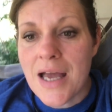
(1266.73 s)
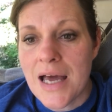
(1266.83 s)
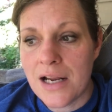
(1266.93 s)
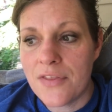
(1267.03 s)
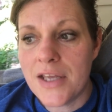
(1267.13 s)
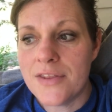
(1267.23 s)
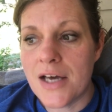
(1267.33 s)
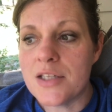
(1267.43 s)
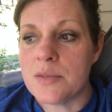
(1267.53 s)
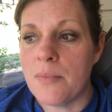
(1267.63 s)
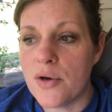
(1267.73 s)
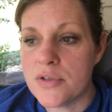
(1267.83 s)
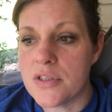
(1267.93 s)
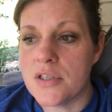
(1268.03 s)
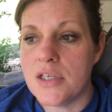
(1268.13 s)
And I think that's
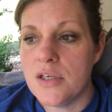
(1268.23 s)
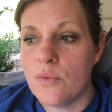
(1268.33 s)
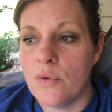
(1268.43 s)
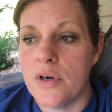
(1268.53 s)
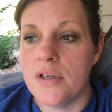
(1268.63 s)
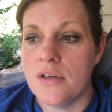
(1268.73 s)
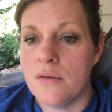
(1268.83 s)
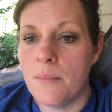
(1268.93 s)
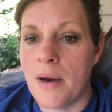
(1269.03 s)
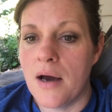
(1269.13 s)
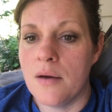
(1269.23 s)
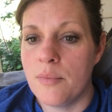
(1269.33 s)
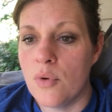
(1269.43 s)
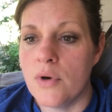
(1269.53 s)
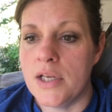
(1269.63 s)
mostly what my
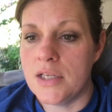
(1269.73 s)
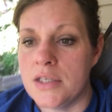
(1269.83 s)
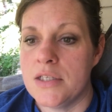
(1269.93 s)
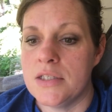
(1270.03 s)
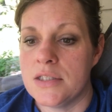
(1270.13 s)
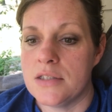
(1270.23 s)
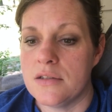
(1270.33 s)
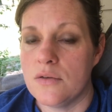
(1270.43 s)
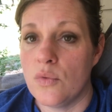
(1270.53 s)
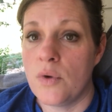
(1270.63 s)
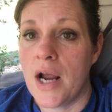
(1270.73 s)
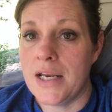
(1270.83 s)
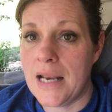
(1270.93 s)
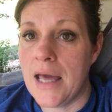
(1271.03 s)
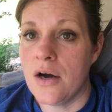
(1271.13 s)
point is right
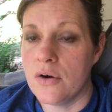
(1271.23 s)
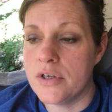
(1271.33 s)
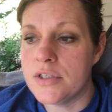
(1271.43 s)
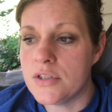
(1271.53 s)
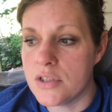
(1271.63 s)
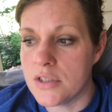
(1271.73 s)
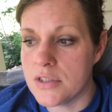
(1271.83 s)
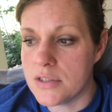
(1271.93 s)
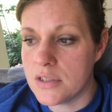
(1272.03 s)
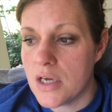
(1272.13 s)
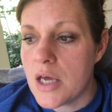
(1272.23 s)
now, is just